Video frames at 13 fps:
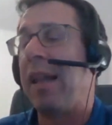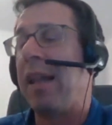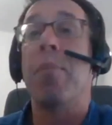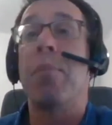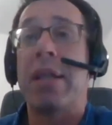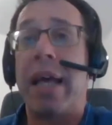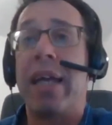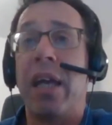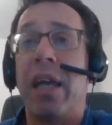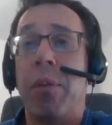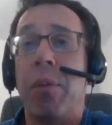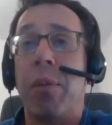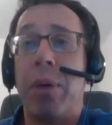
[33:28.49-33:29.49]
and them
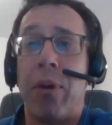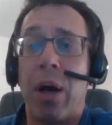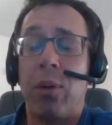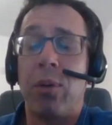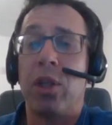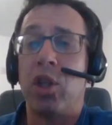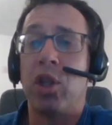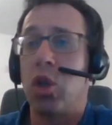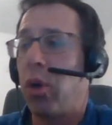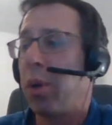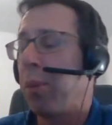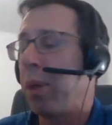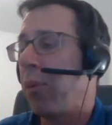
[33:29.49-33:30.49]
taking me around
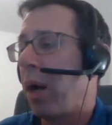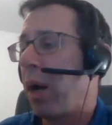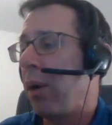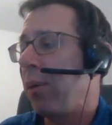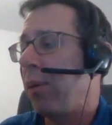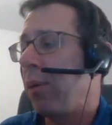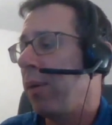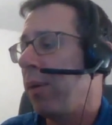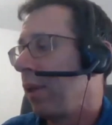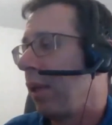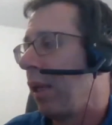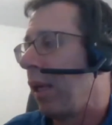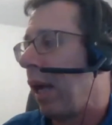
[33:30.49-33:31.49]
and showing me around.
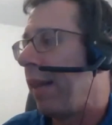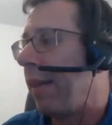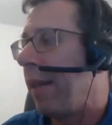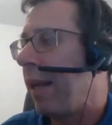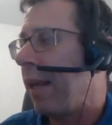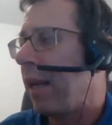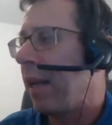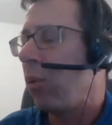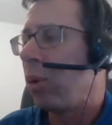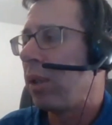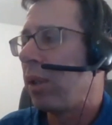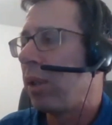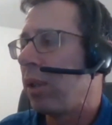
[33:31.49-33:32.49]
And then
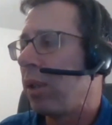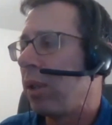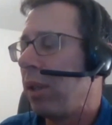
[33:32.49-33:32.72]
I would